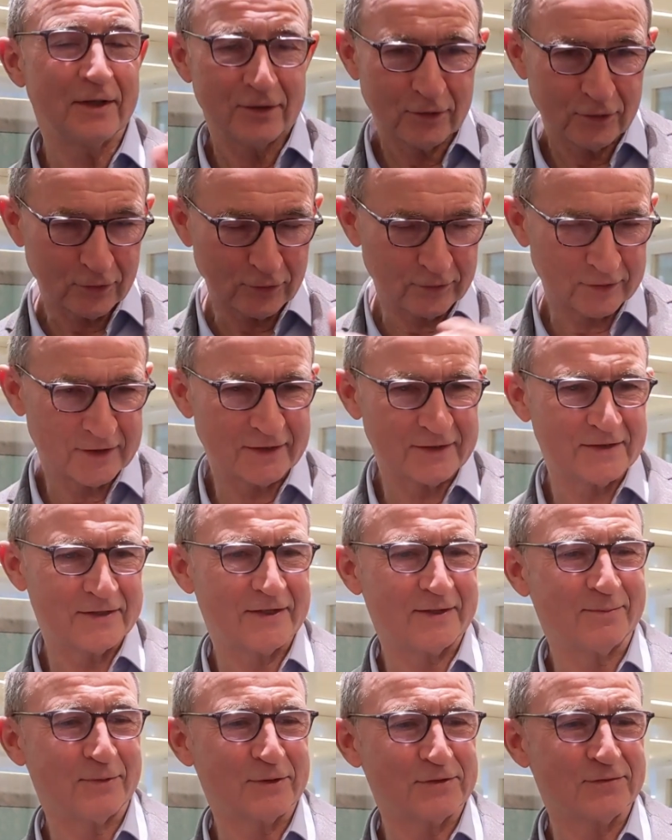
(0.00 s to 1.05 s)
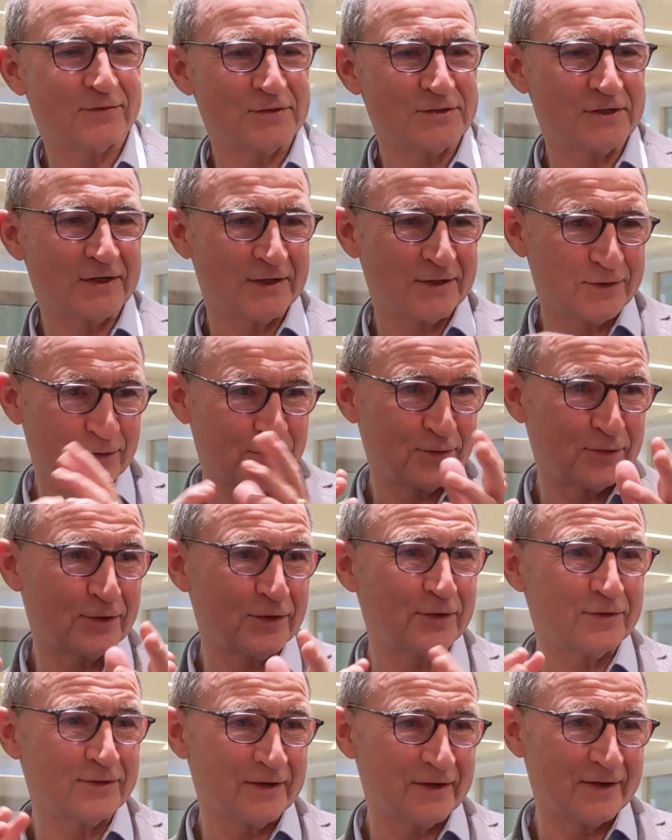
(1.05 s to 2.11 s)
though it didn't take much for Jerry to go
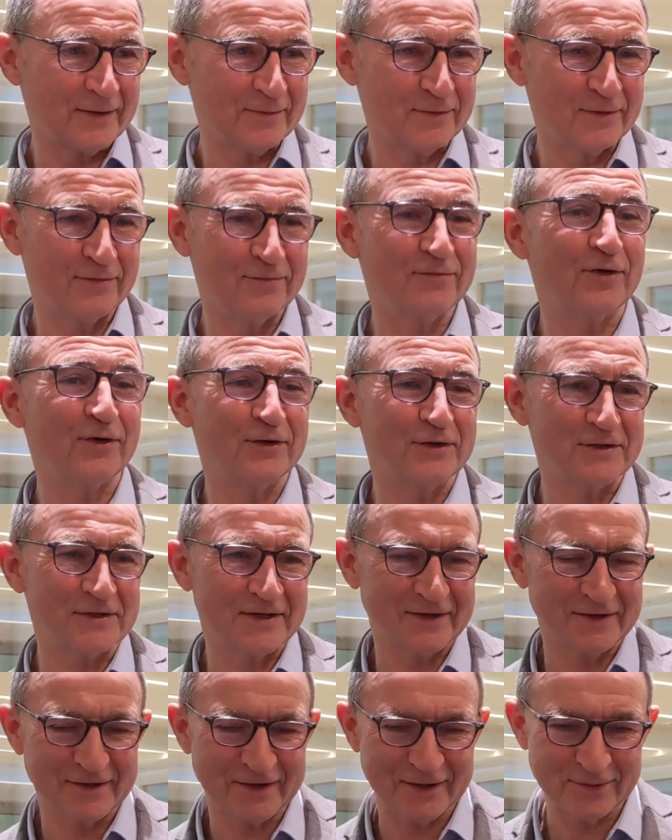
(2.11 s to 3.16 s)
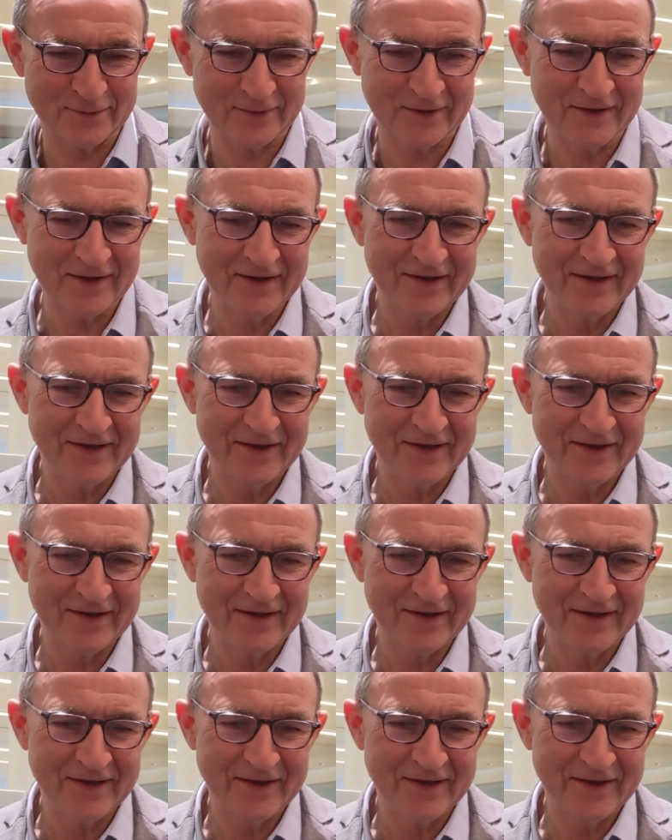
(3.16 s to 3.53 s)
down there. He would have volunteered anyway.